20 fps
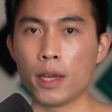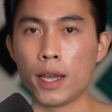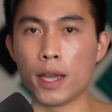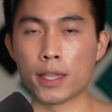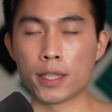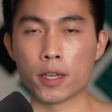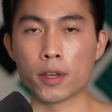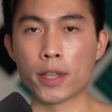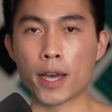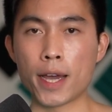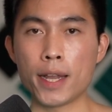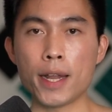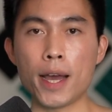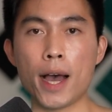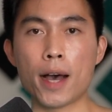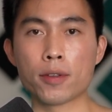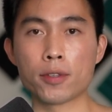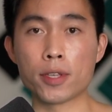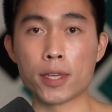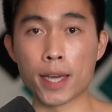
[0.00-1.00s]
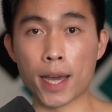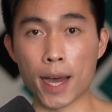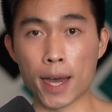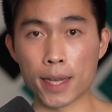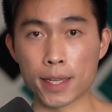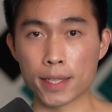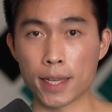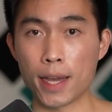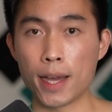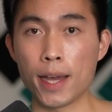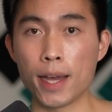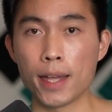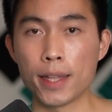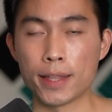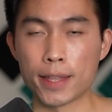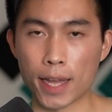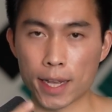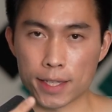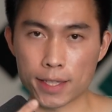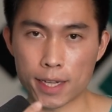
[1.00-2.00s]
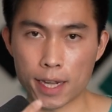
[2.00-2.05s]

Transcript: Until then, I'll see you guys next